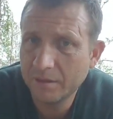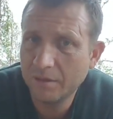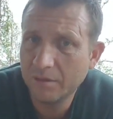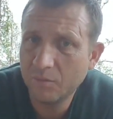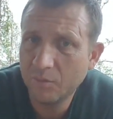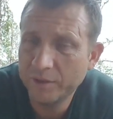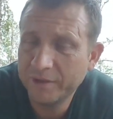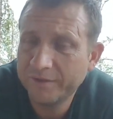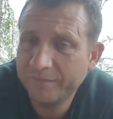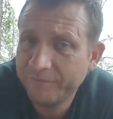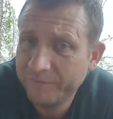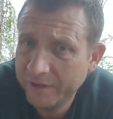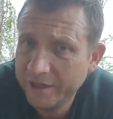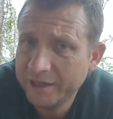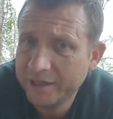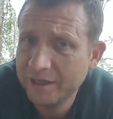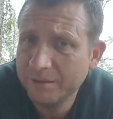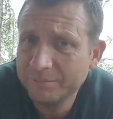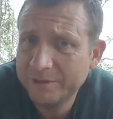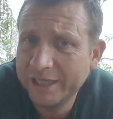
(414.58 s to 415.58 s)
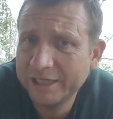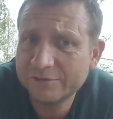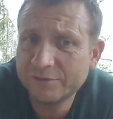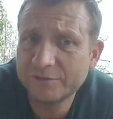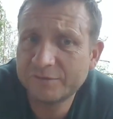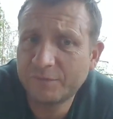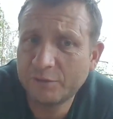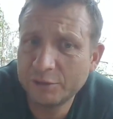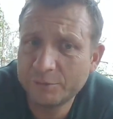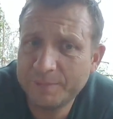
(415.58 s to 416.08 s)
When the income tax
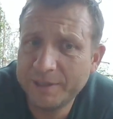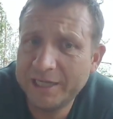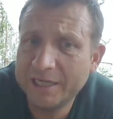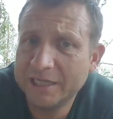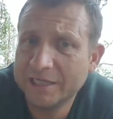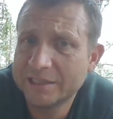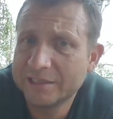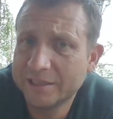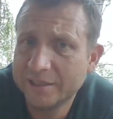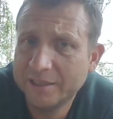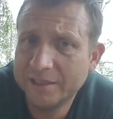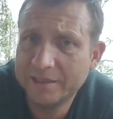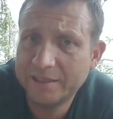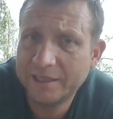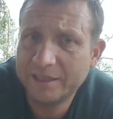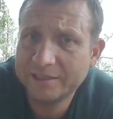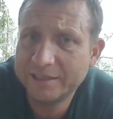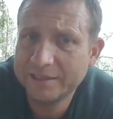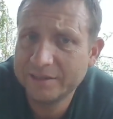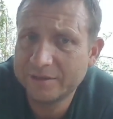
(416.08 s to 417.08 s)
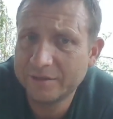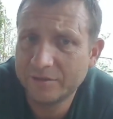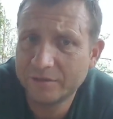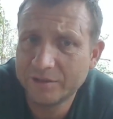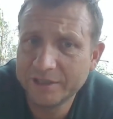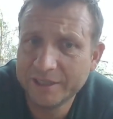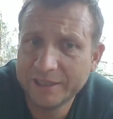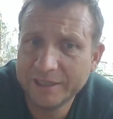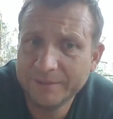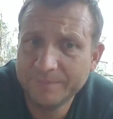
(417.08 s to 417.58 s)
was first passed in
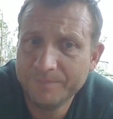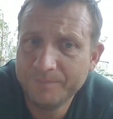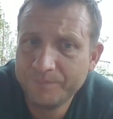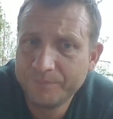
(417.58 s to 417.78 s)
1913,